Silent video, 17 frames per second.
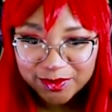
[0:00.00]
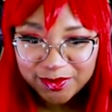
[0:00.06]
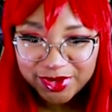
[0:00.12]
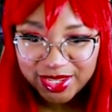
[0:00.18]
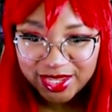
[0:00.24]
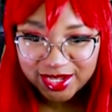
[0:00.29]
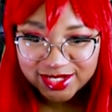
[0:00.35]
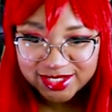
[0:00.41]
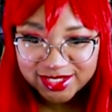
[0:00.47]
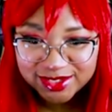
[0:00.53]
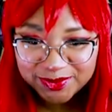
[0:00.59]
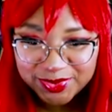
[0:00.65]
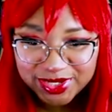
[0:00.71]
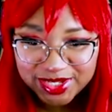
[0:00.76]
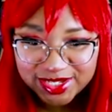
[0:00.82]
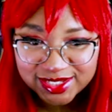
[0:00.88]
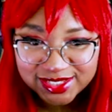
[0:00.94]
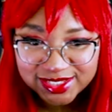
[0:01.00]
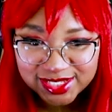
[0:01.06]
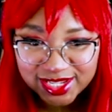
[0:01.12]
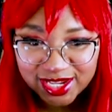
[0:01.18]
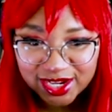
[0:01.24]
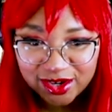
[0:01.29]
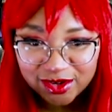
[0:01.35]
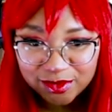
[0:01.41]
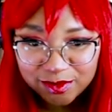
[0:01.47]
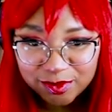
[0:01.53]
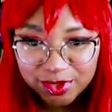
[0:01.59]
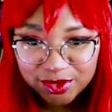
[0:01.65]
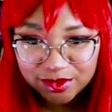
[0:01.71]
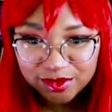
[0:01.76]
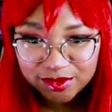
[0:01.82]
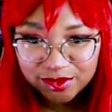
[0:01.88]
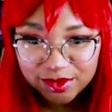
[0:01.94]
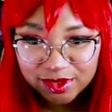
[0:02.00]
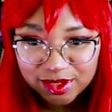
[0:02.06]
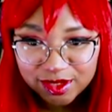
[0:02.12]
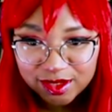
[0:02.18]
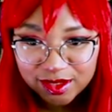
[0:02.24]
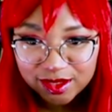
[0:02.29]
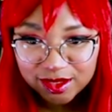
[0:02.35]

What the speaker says: Back to being scared mode.